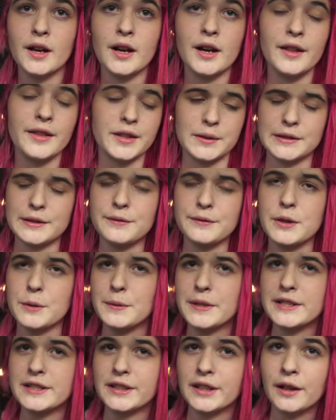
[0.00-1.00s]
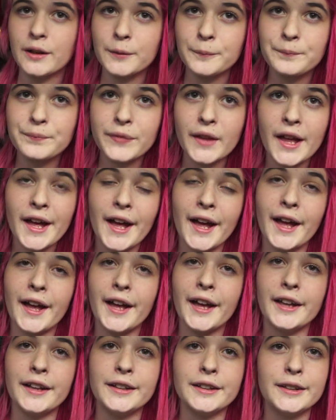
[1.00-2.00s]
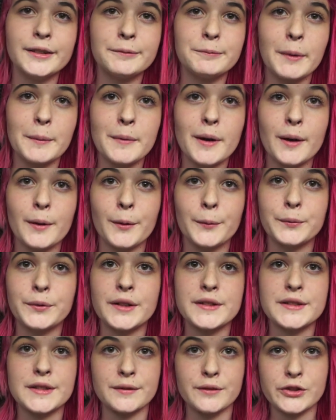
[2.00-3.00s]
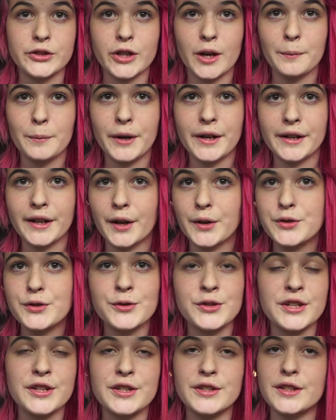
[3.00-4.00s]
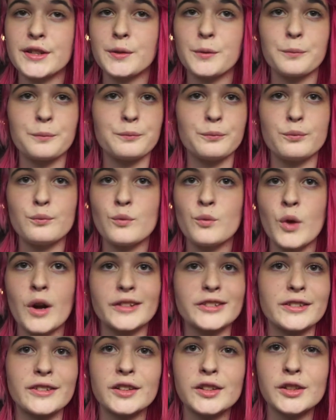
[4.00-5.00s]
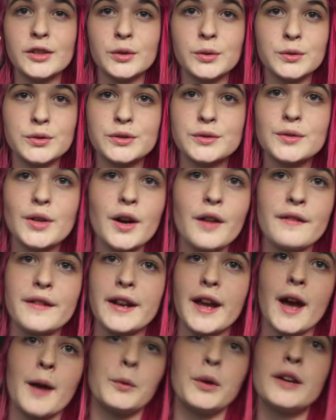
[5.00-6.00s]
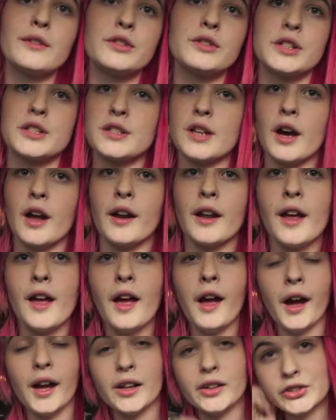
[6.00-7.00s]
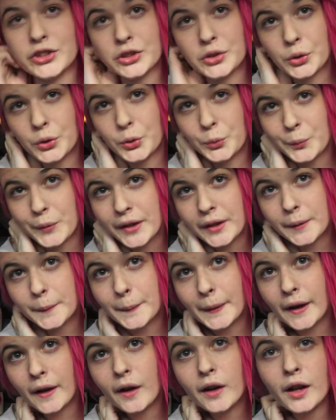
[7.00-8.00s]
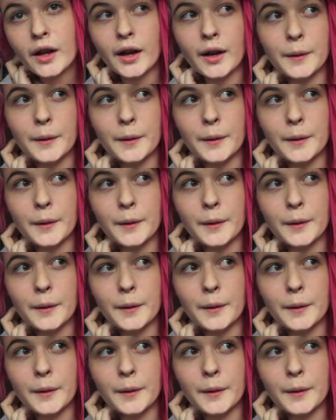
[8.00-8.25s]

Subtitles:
This was a few weeks ago, and my mom doesn't have a job right now, so she's like watching the news all the time whenever it's on, and she told me about